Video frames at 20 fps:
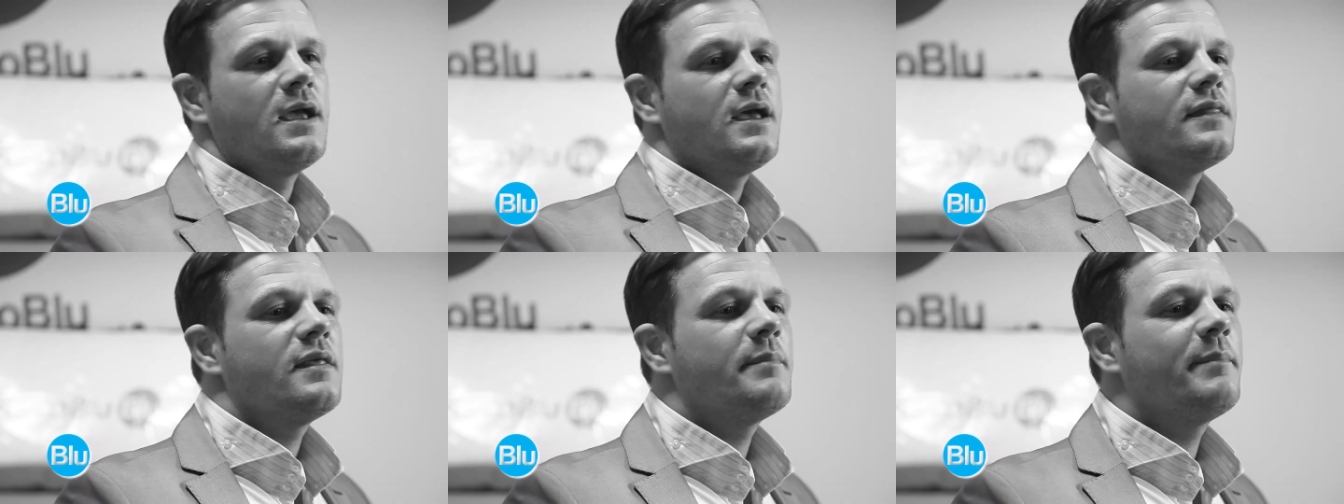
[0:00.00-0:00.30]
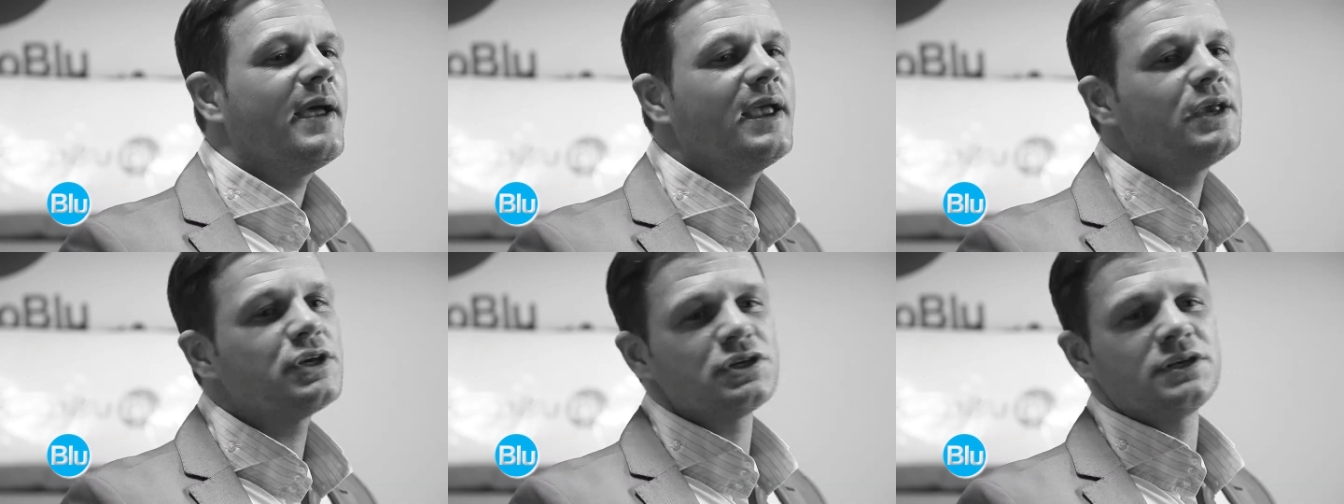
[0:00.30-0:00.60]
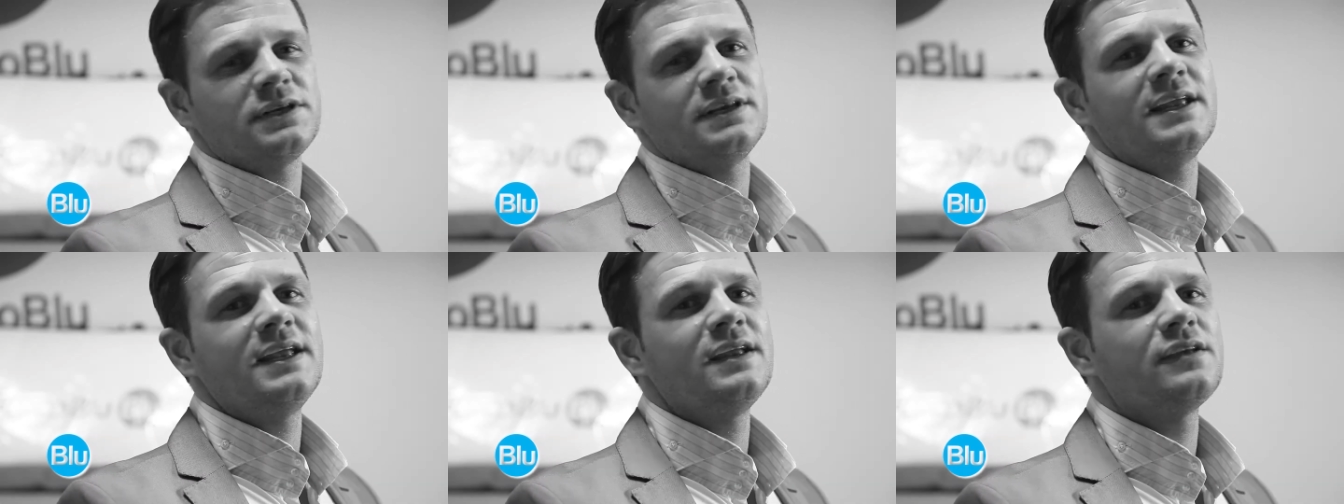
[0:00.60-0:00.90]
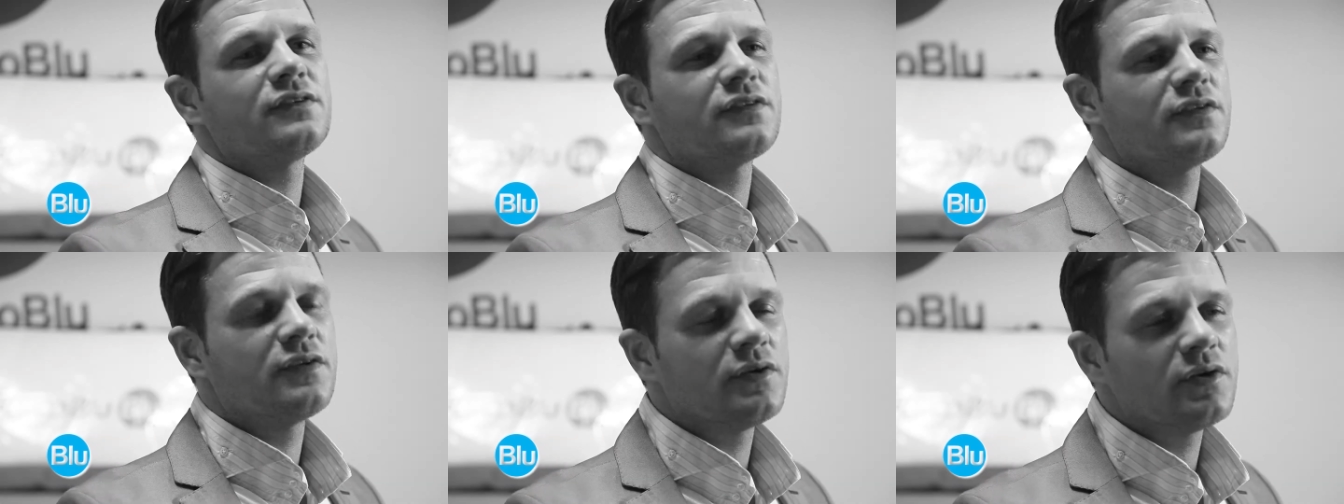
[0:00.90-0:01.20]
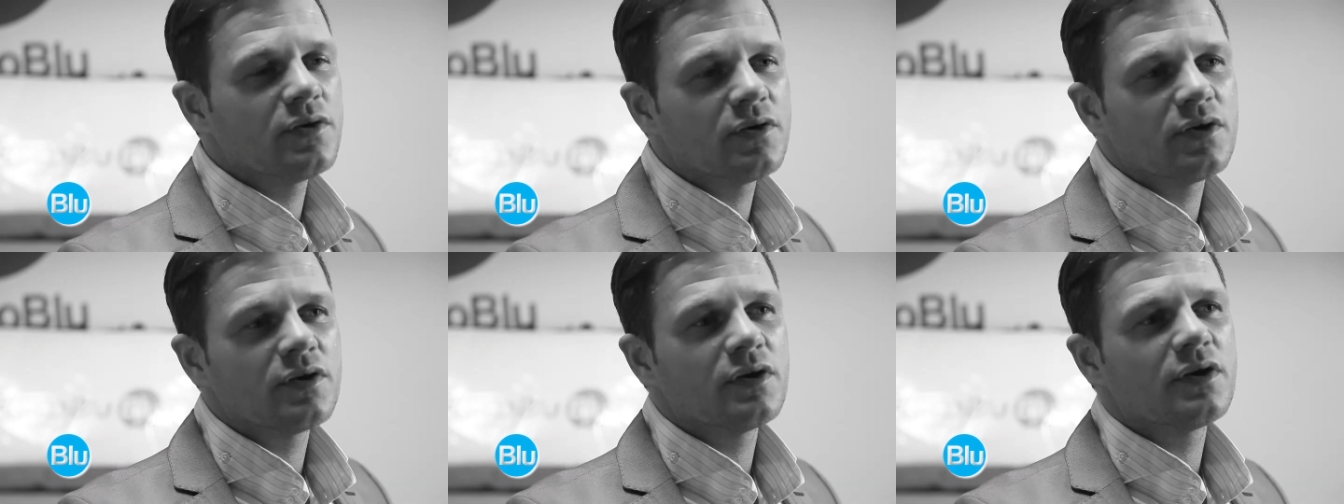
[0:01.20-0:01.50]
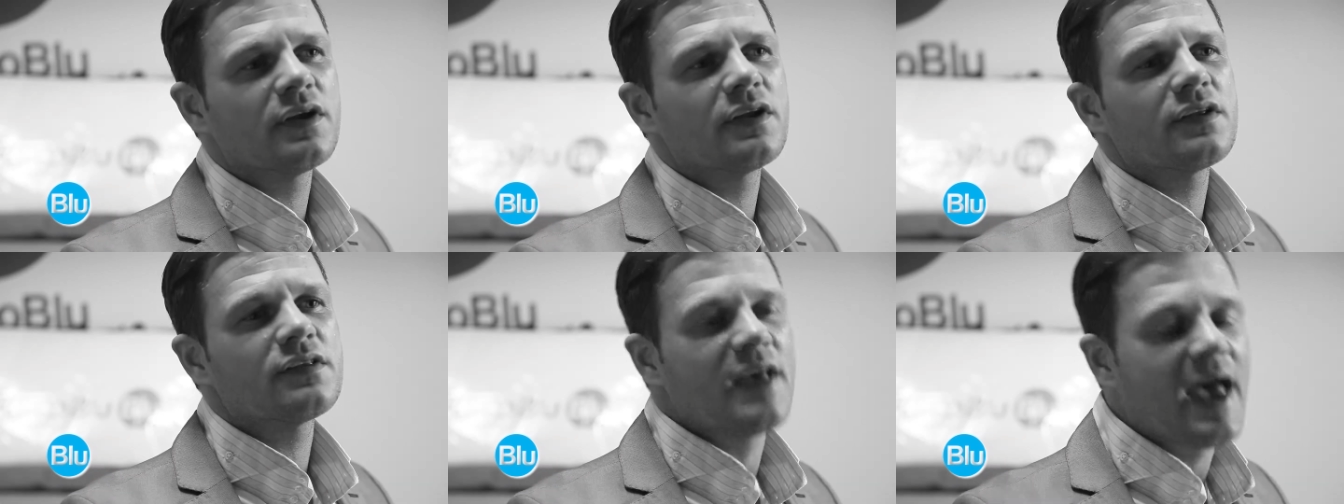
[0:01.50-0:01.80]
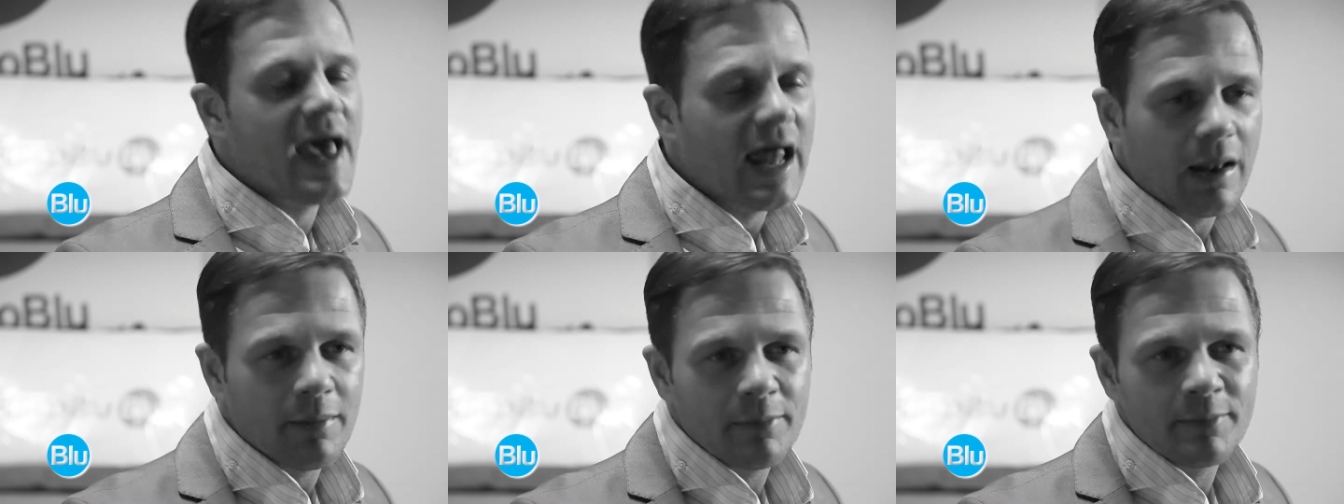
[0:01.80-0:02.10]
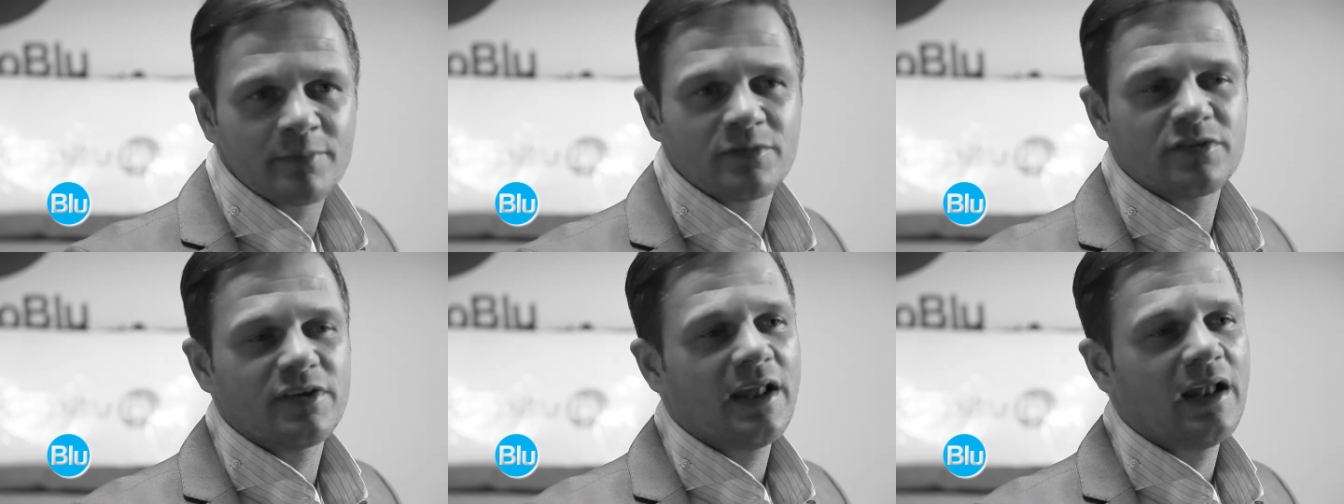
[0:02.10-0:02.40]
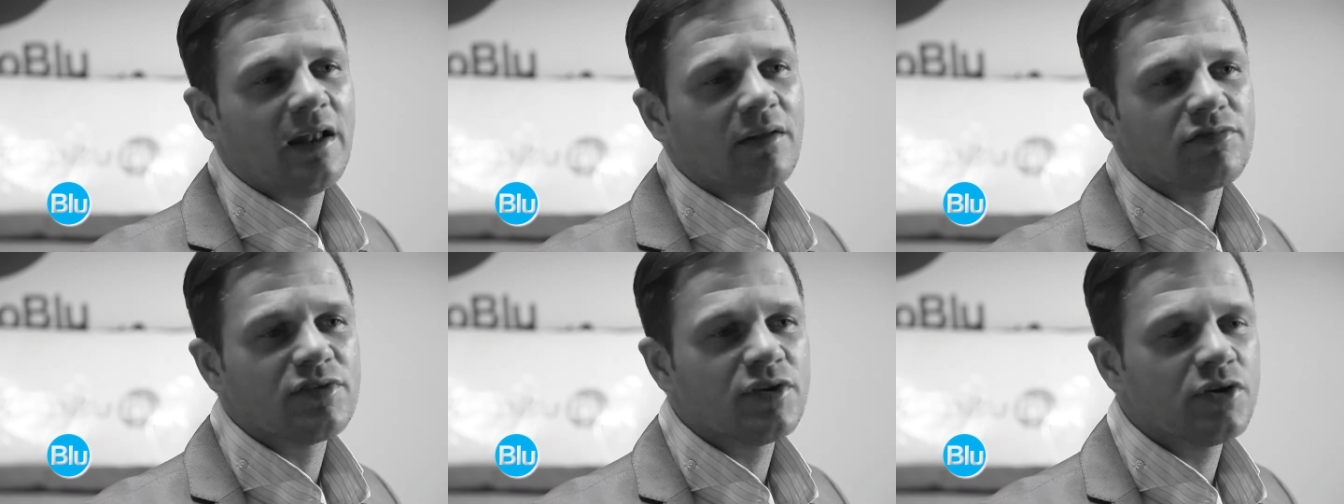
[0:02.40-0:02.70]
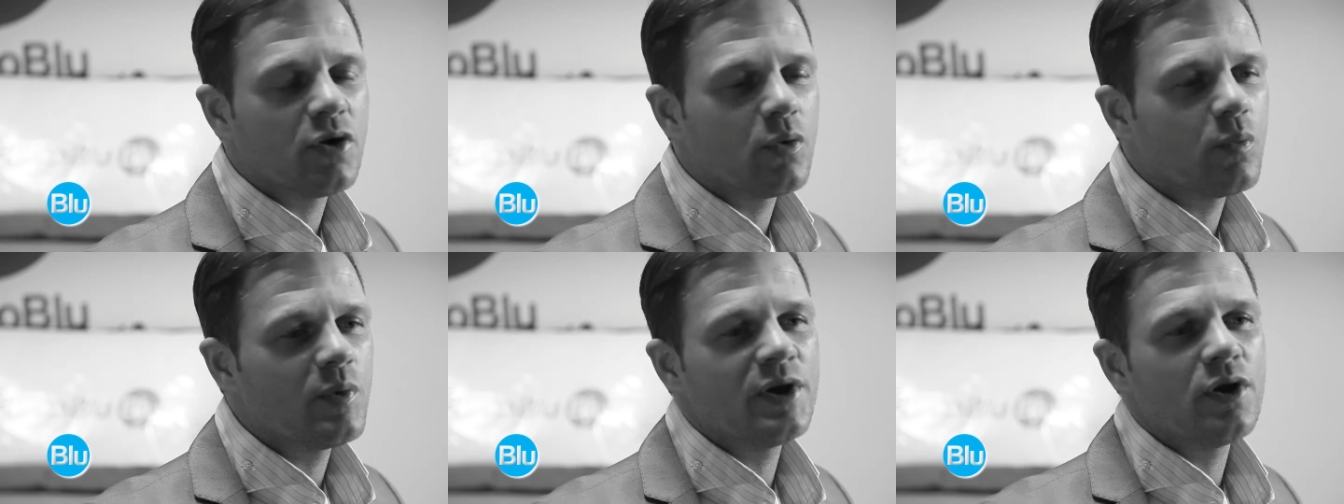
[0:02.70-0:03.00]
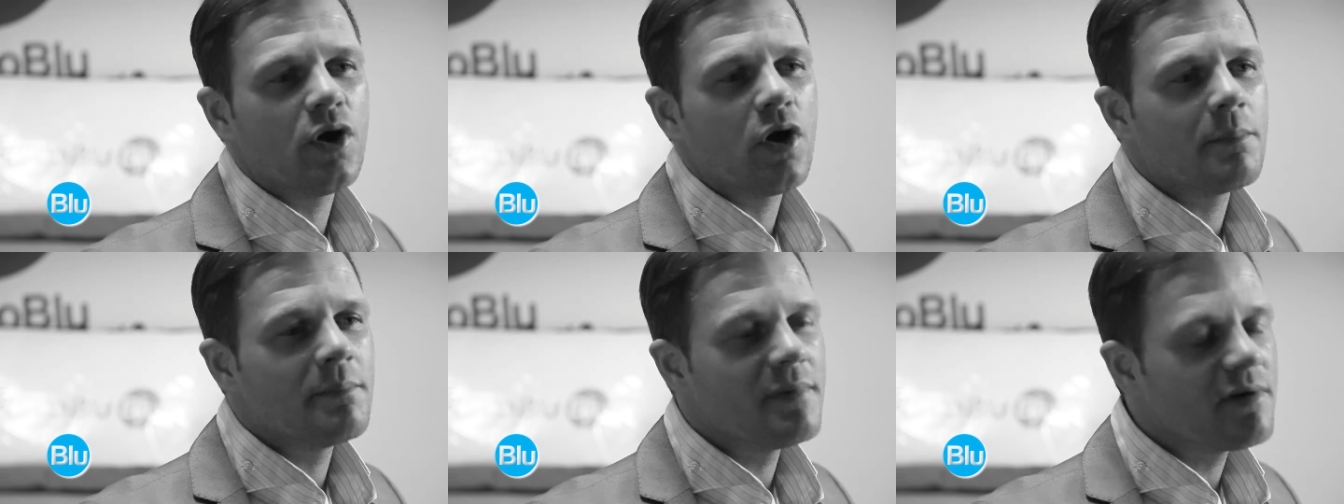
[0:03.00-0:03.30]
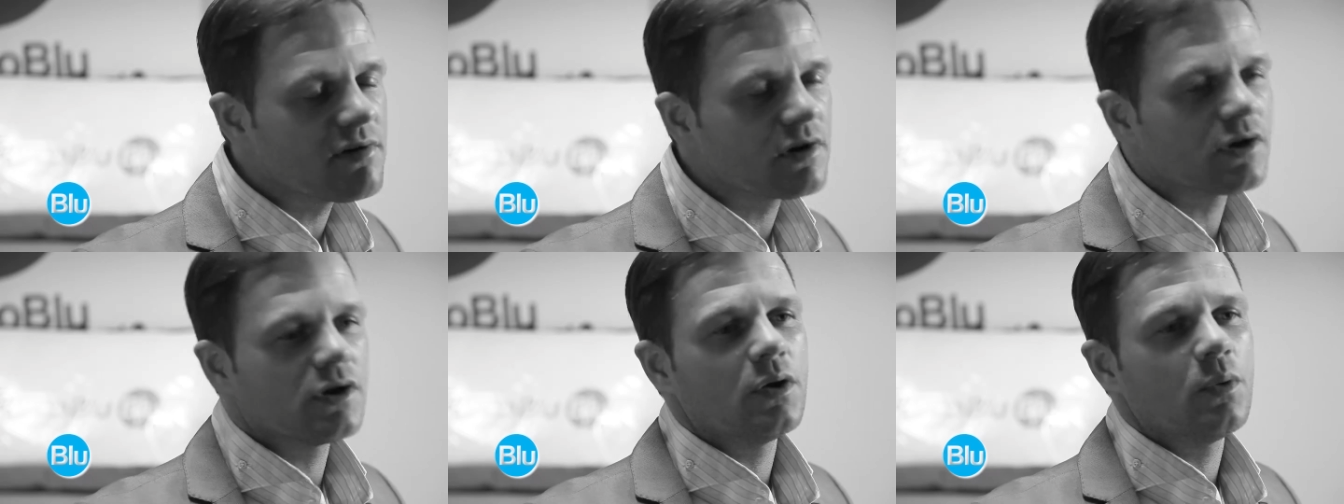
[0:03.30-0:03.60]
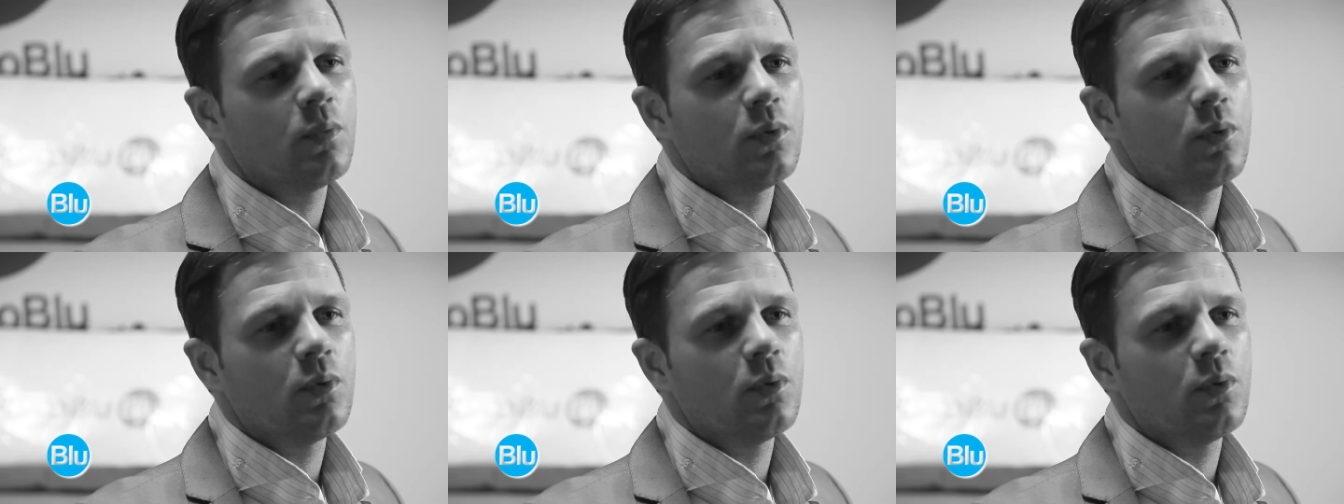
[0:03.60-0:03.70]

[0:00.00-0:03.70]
The patient needs to, to help themselves. You know, we're not miracle